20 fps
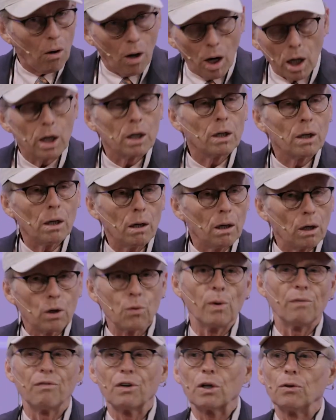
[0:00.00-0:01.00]

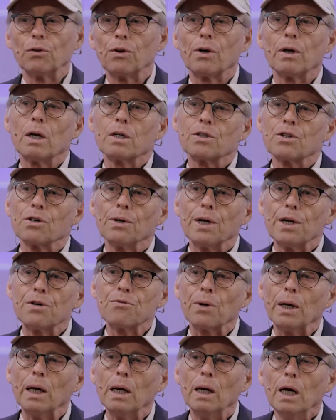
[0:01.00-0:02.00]
unequivocal neurological
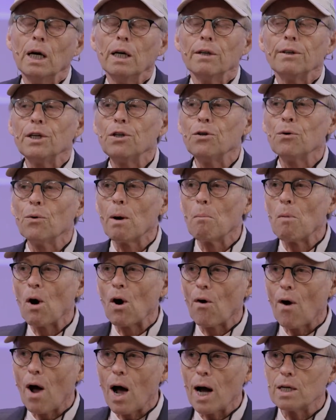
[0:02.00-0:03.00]
injury. They do
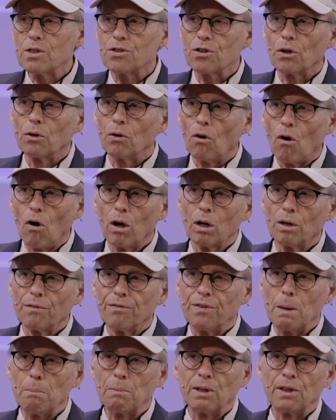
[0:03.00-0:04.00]
MRIs on all
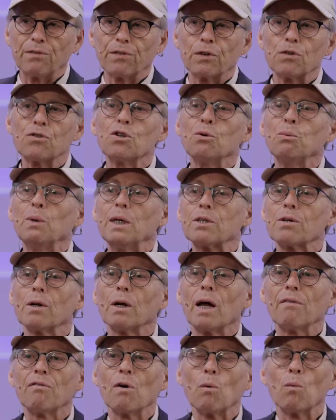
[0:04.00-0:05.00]
of them in the first 2 weeks of
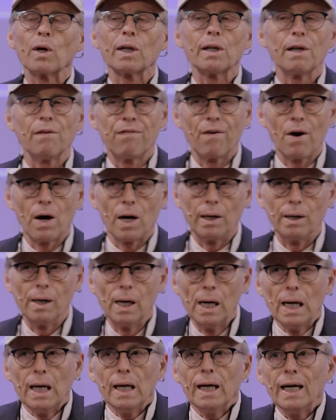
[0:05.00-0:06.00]
life, and what do they find?
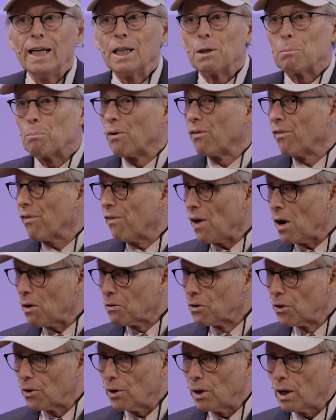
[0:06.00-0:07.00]
In the
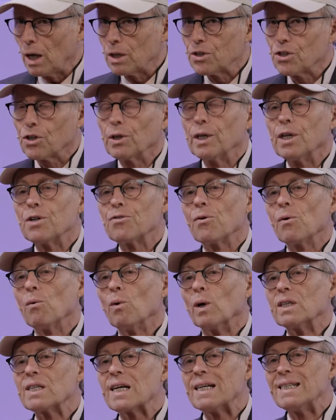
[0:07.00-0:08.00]
profound neurological injury
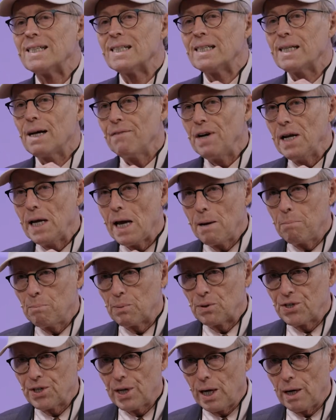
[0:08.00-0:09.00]
ones,
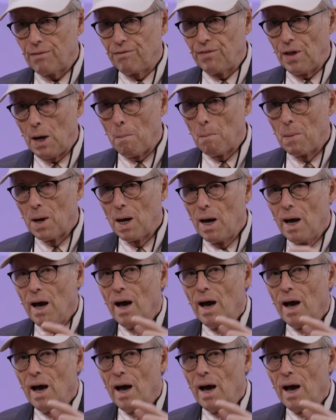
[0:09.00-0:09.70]
78% of them